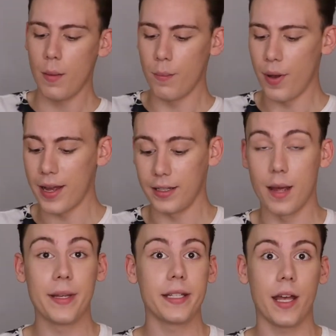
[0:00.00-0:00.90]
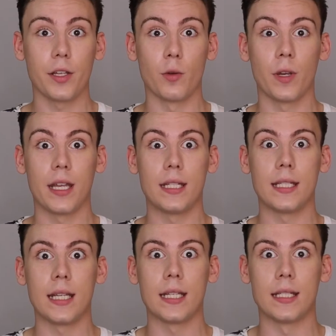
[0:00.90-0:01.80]
But let me tell you, it is
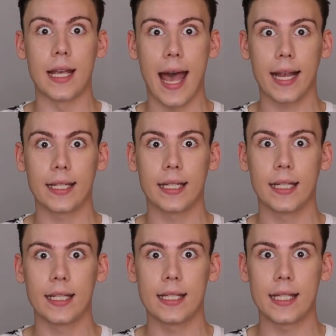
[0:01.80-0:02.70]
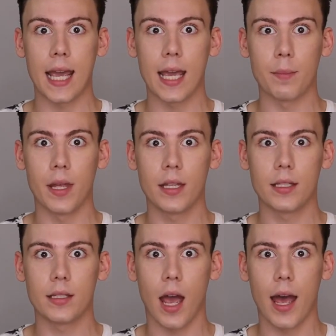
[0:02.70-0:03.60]
the exact same
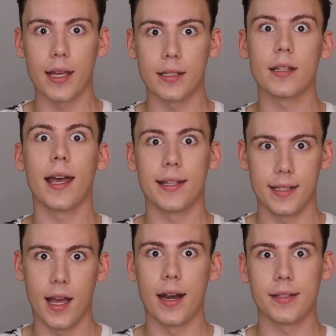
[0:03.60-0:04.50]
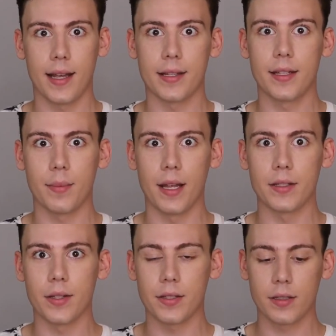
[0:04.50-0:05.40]
size as the Anastasia
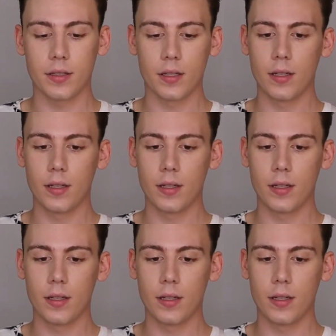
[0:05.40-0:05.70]
pencils.